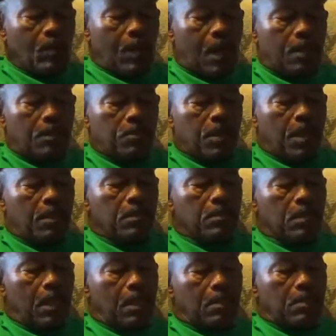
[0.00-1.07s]
I
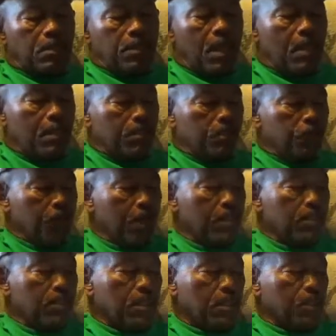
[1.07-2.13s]
decided, I decided to try
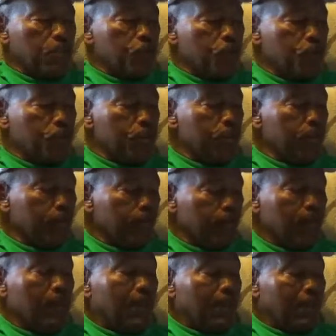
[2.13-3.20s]
to tell the story.
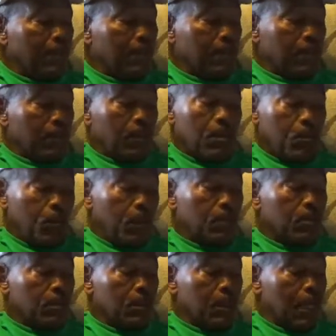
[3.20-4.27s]

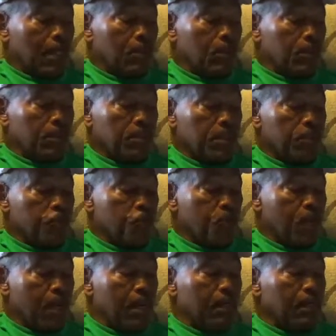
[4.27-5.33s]
Well, I don't want to say
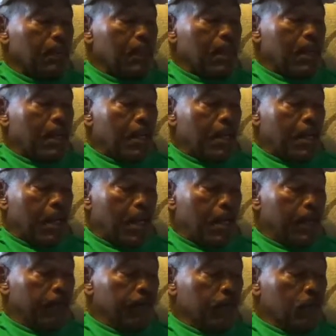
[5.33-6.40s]
try.
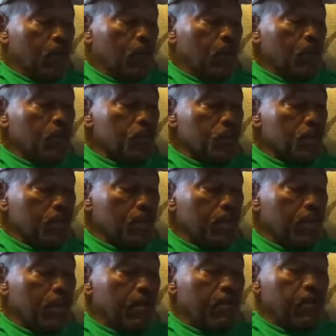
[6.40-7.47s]
I've told the
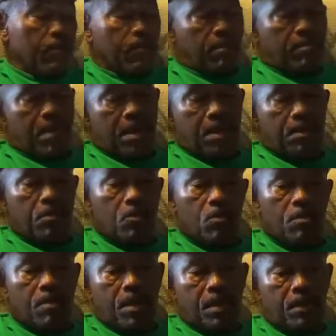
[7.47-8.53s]
story of a man who
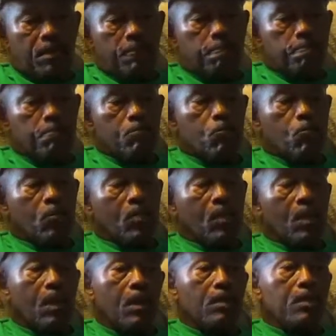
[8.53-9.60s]
made
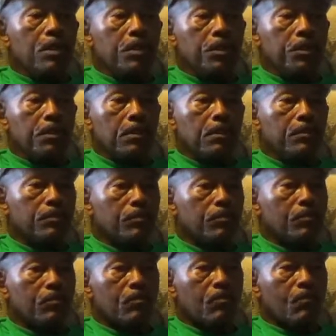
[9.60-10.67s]
a deal
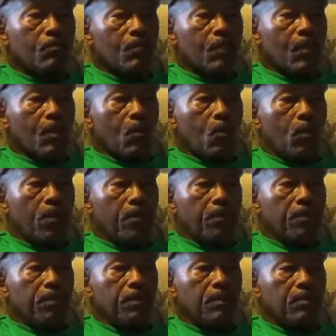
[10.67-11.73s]

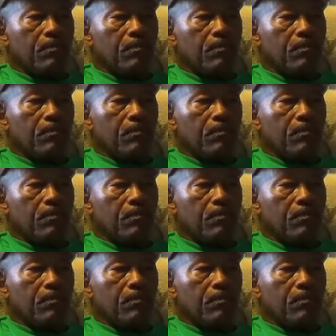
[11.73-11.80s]
with